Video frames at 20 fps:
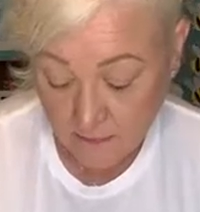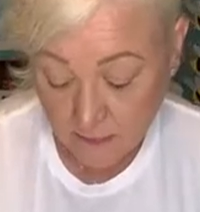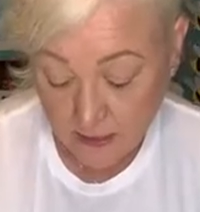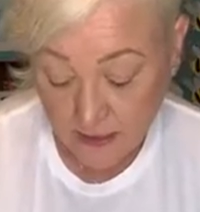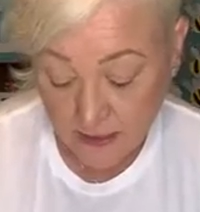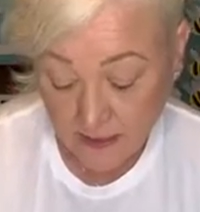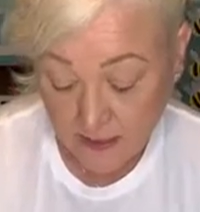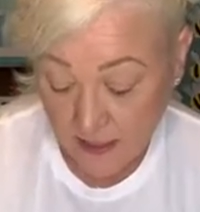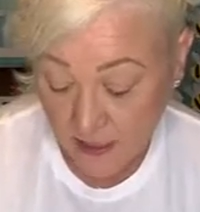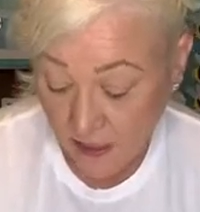
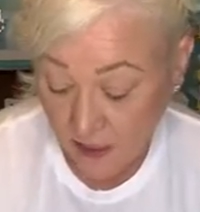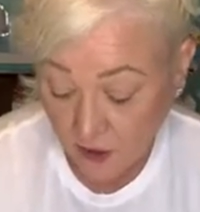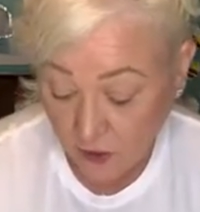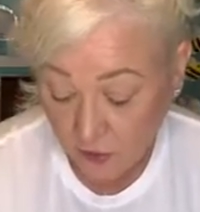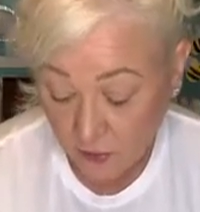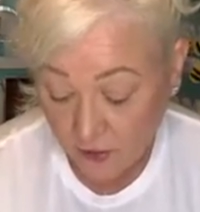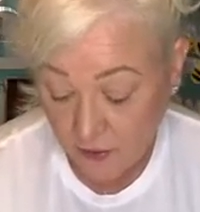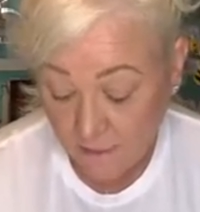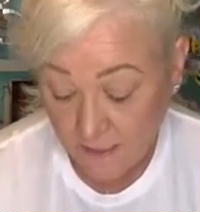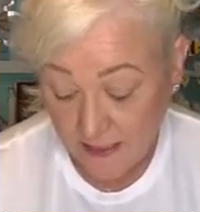but
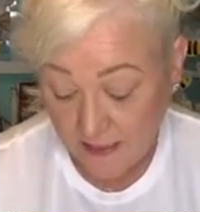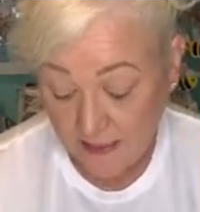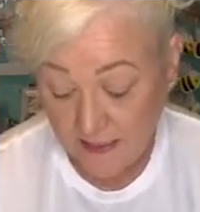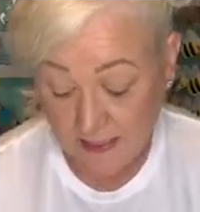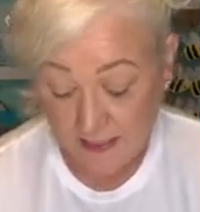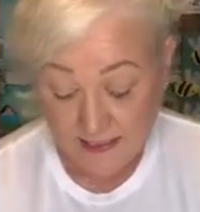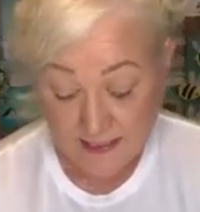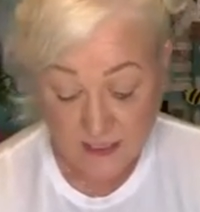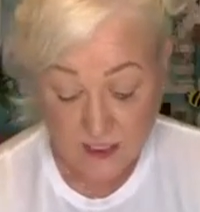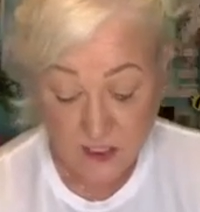you can make it
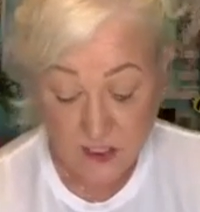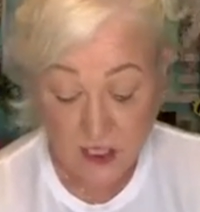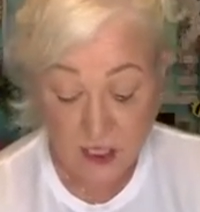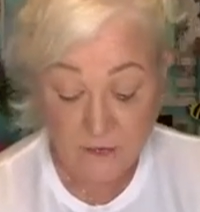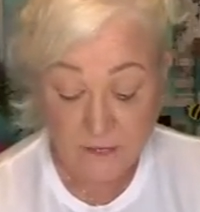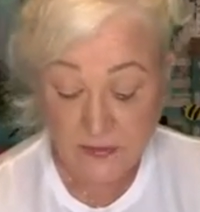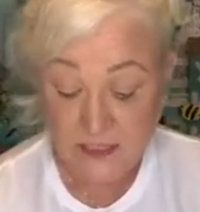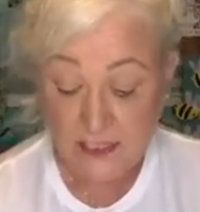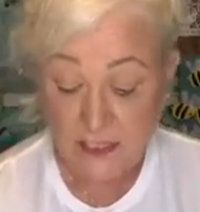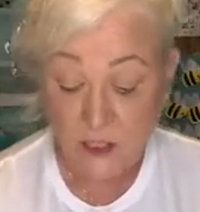as a
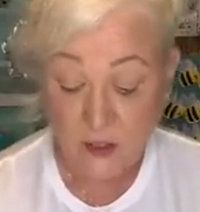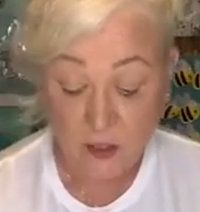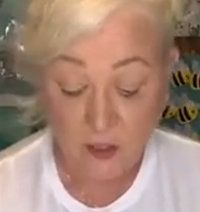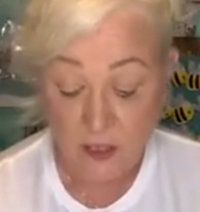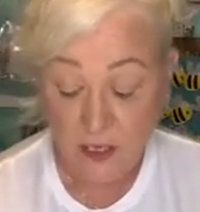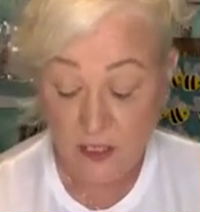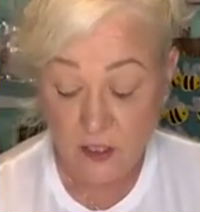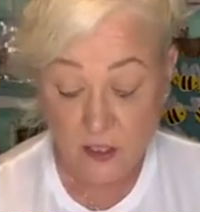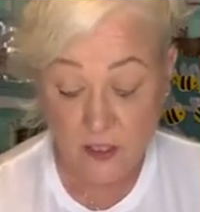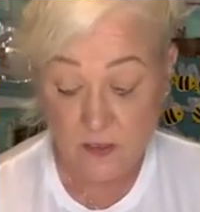shelf
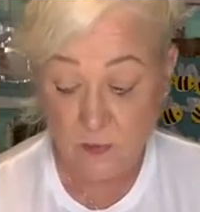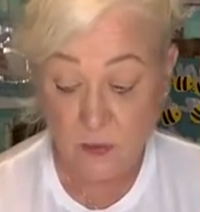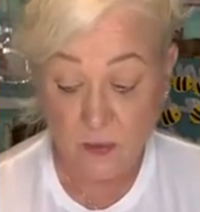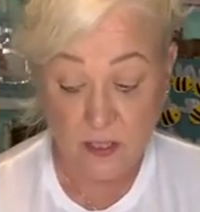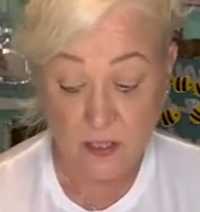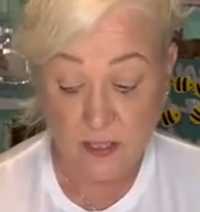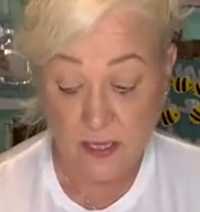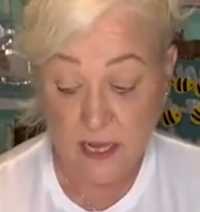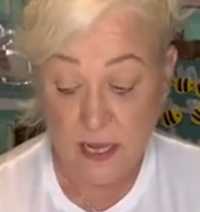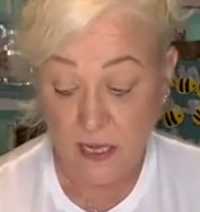sitter and just
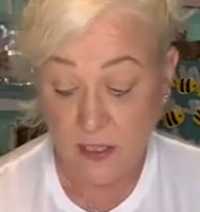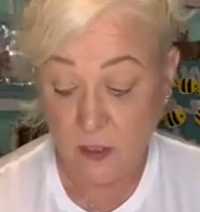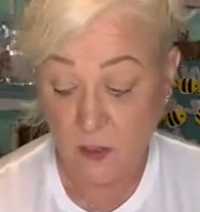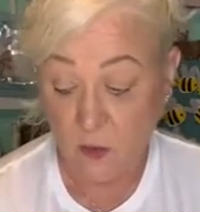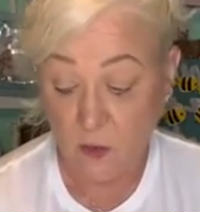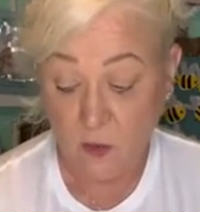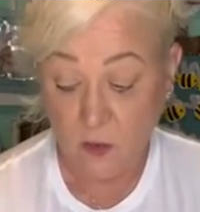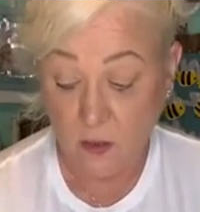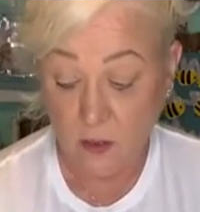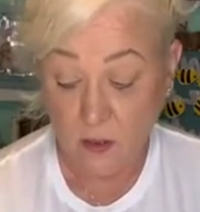put it on
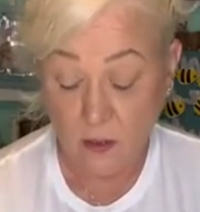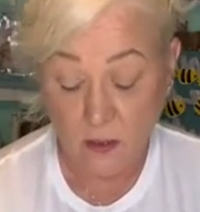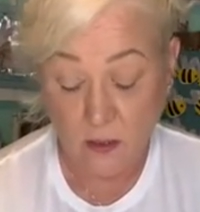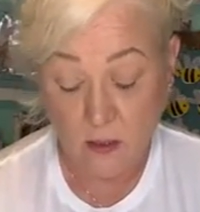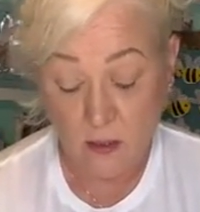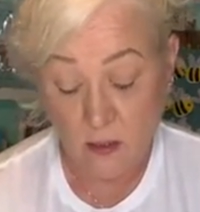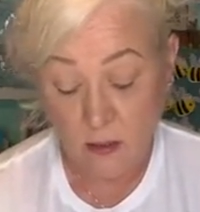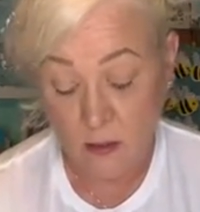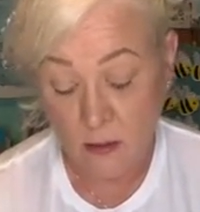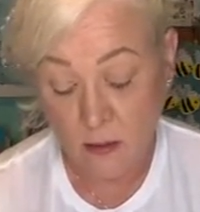your
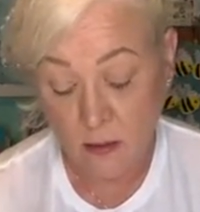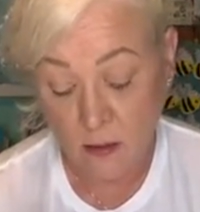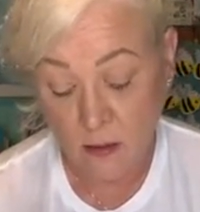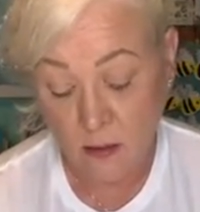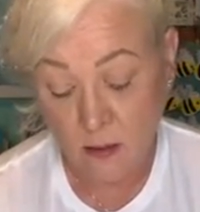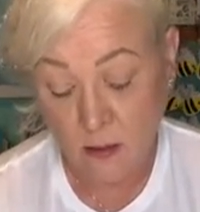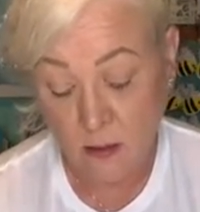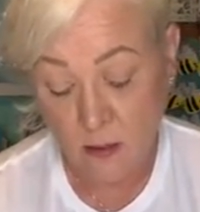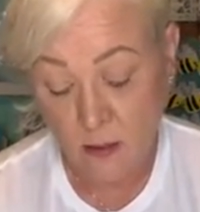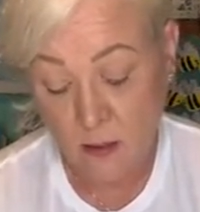
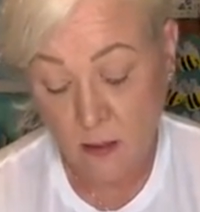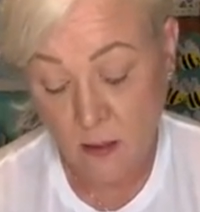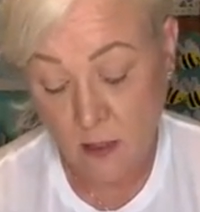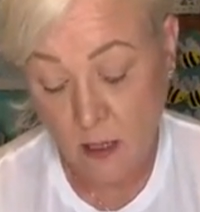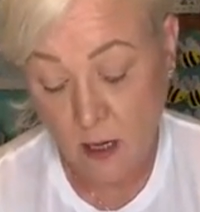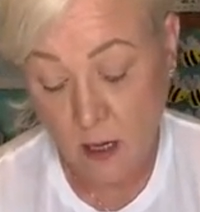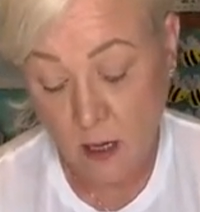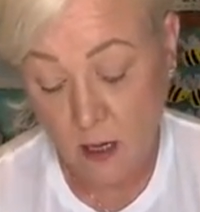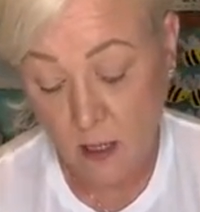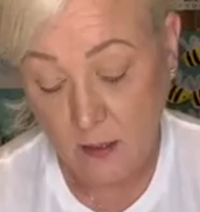
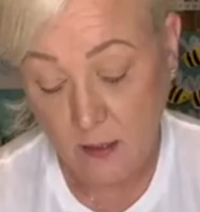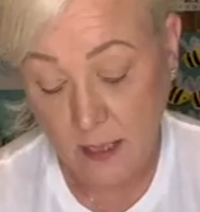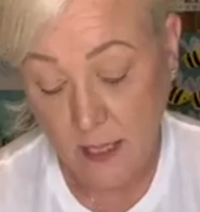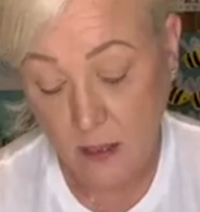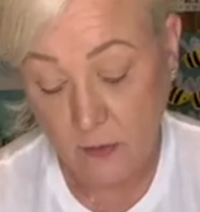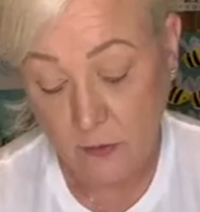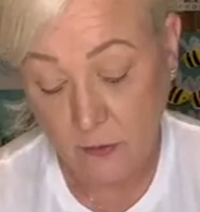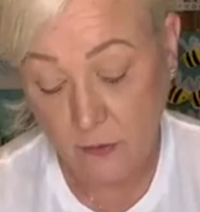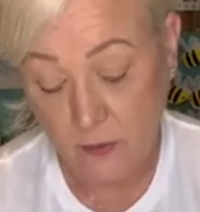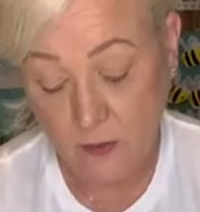uh,
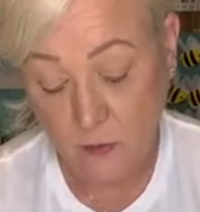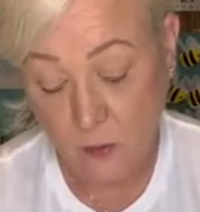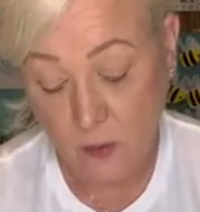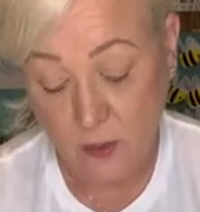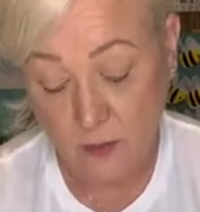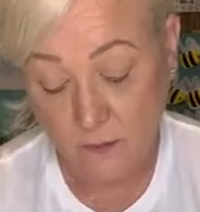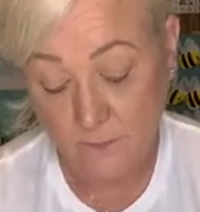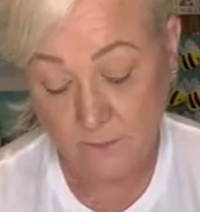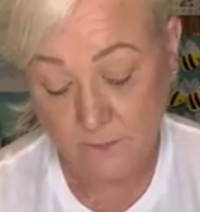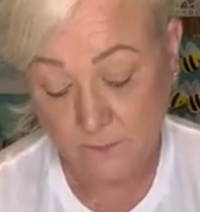counter as
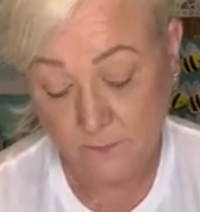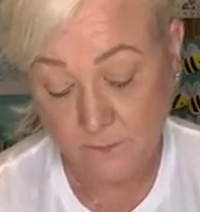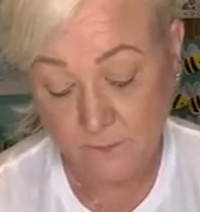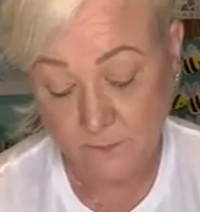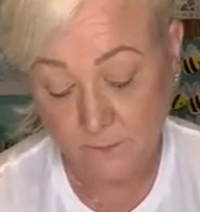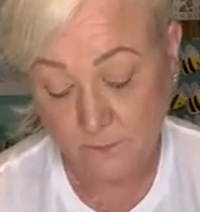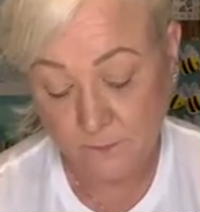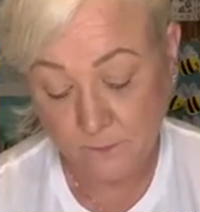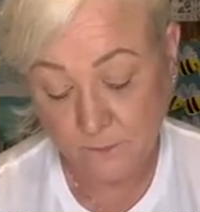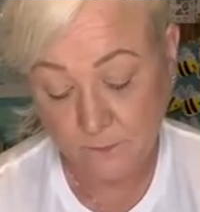well
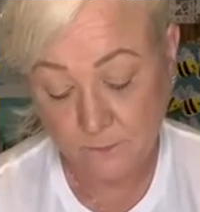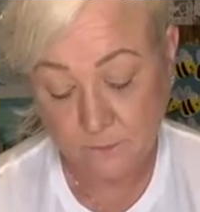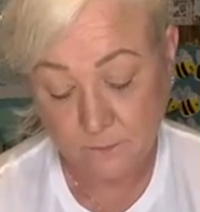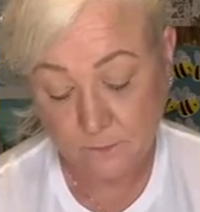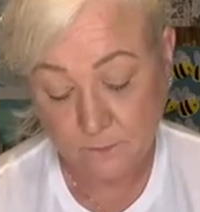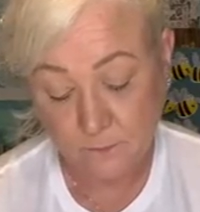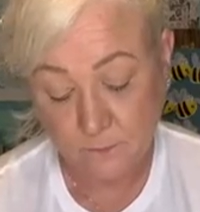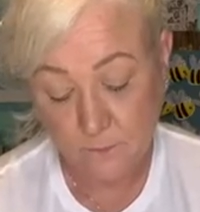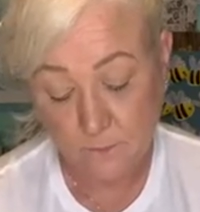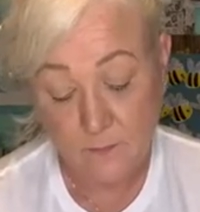
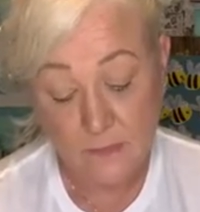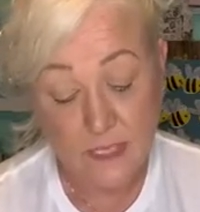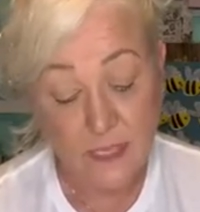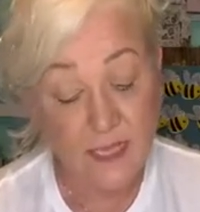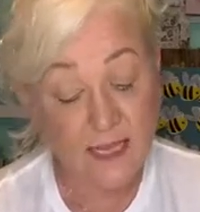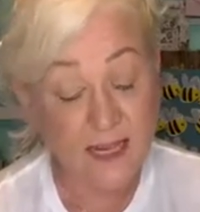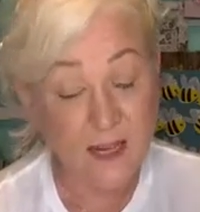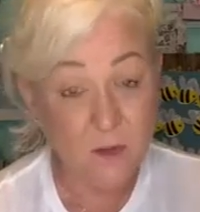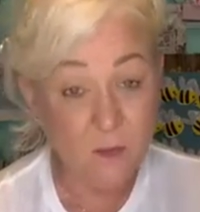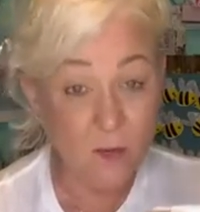
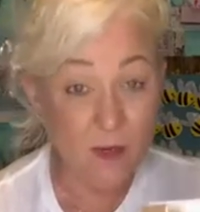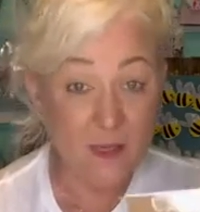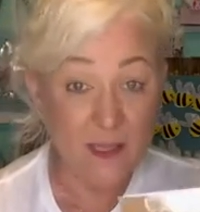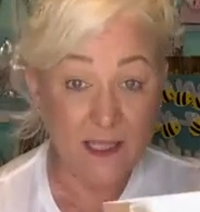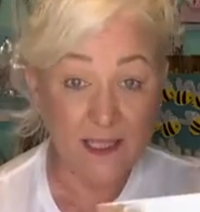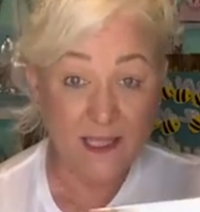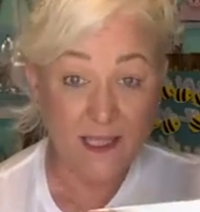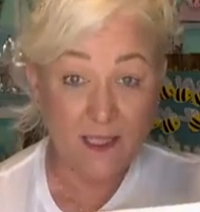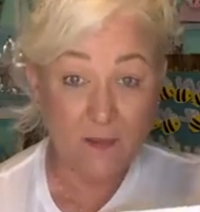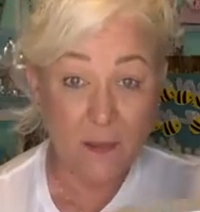and it
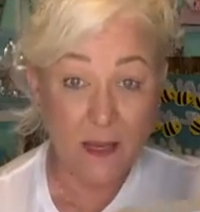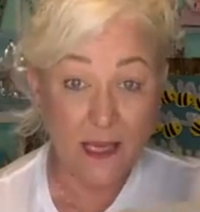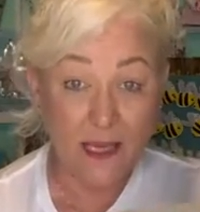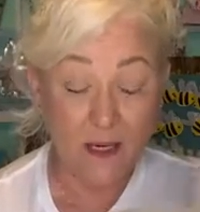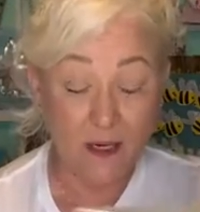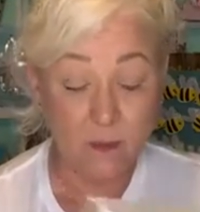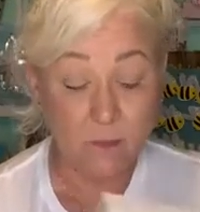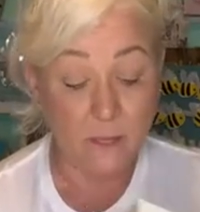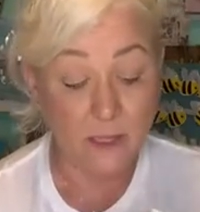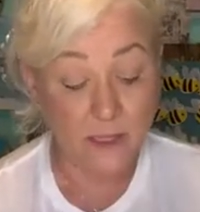really does
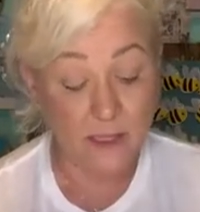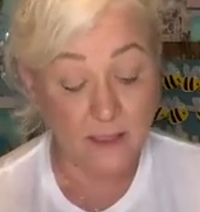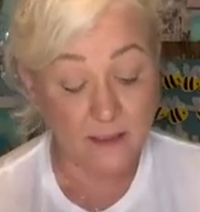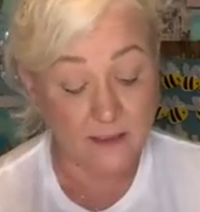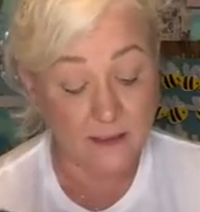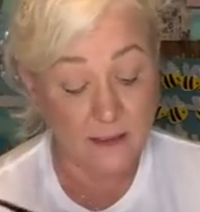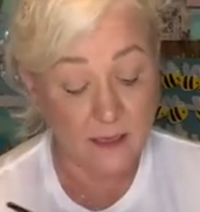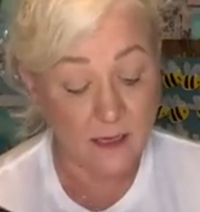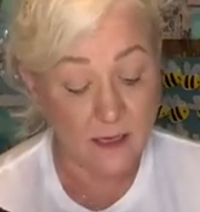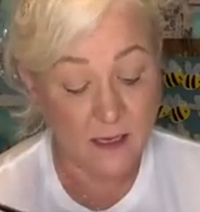paint up
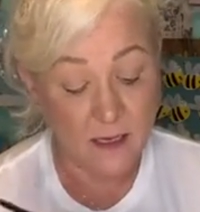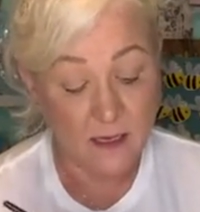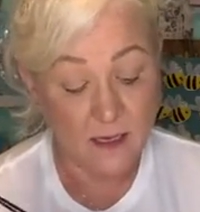nice.